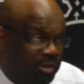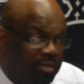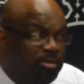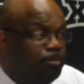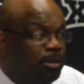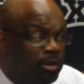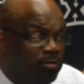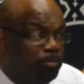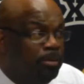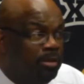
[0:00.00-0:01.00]
She gave us a punch
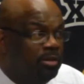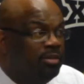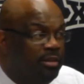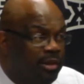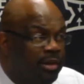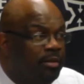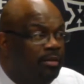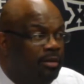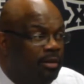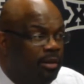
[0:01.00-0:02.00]
off the bench, I'll tell you that.
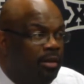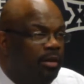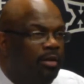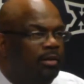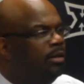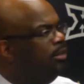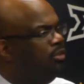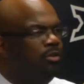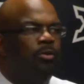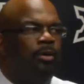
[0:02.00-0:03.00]
And
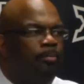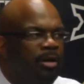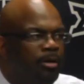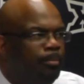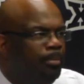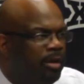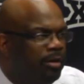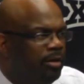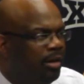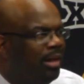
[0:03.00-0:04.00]
she's going to get better and
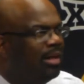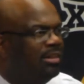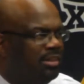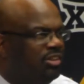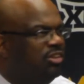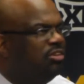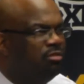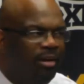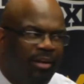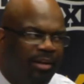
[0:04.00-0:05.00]
better. And like I said, she's just
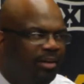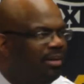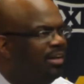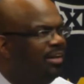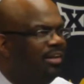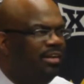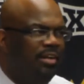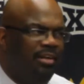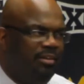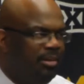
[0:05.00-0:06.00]
trying to get
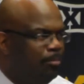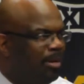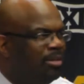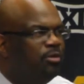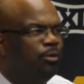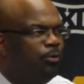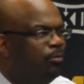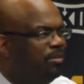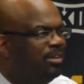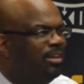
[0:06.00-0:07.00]
back into the
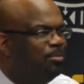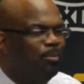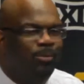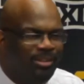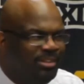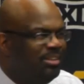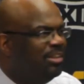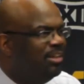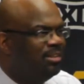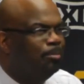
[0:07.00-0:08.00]
groove of things, but once she
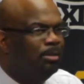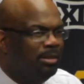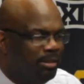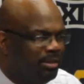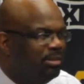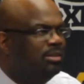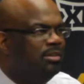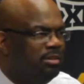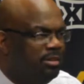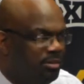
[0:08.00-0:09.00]
does, I mean,
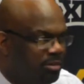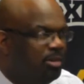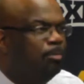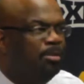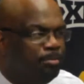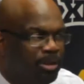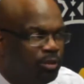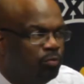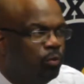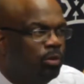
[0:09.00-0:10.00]
she could be
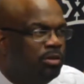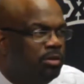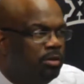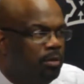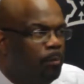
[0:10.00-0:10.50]
special for us.